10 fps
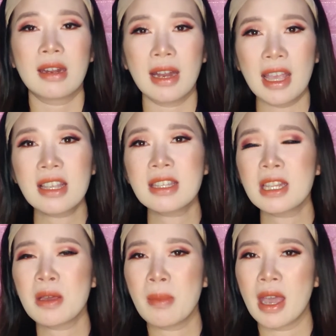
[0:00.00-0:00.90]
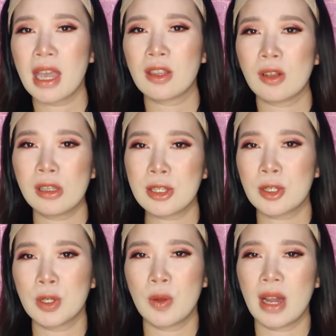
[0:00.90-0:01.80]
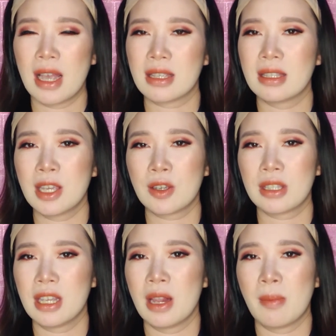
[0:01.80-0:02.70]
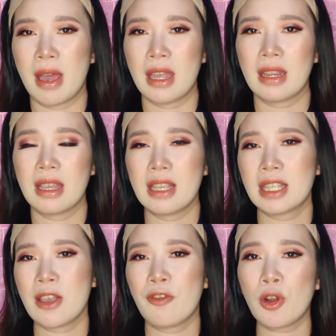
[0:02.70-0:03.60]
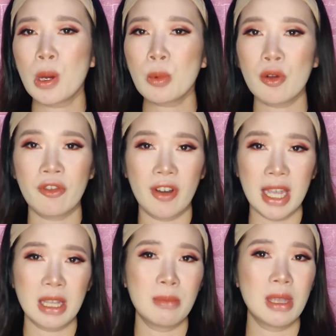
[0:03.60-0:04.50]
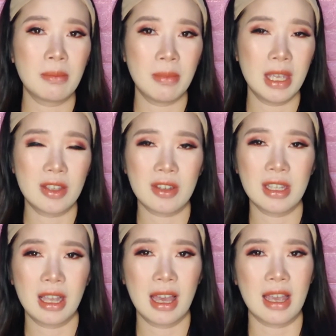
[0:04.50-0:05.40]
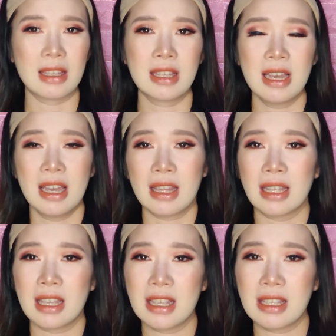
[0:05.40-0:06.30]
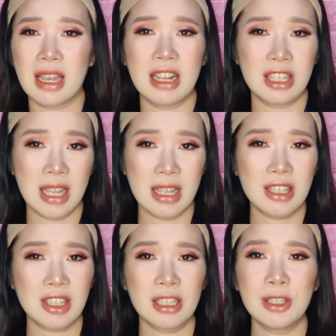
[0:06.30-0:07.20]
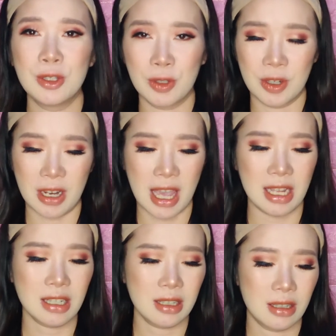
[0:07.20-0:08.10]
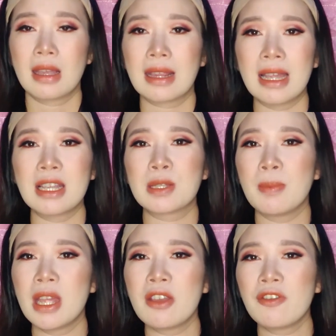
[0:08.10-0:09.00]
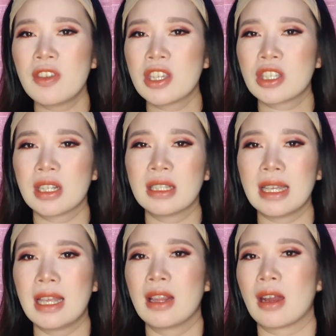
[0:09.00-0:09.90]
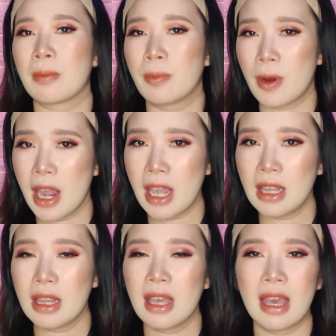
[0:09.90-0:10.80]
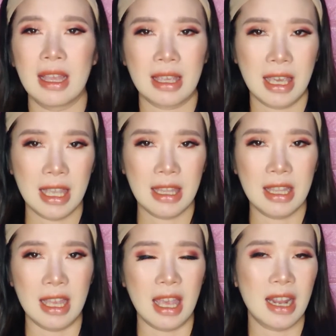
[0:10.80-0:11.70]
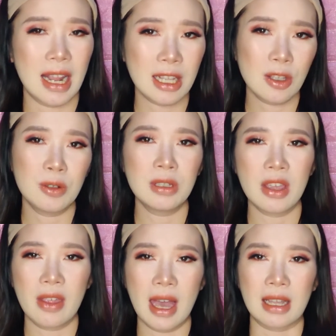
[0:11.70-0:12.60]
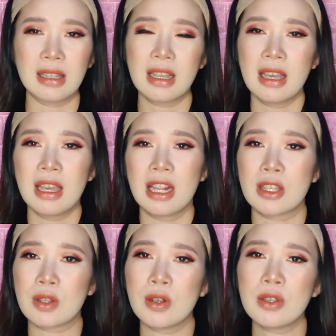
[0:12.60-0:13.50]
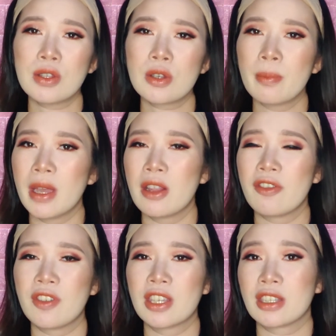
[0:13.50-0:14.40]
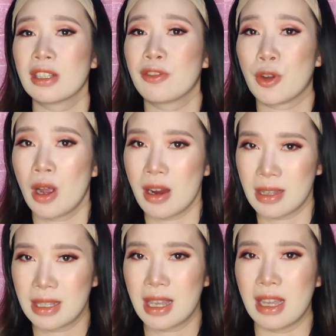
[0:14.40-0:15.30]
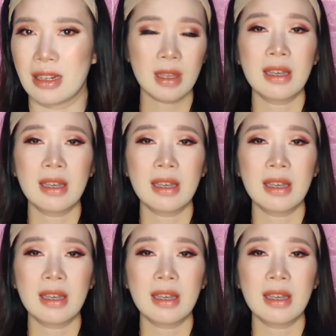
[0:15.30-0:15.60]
Niacinamide, also known as nicotinamide, is a form of vitamin B3 guys that is an essential nutrient that is beneficial in our brain, kidney, and not only that, it is also beneficial for our skin.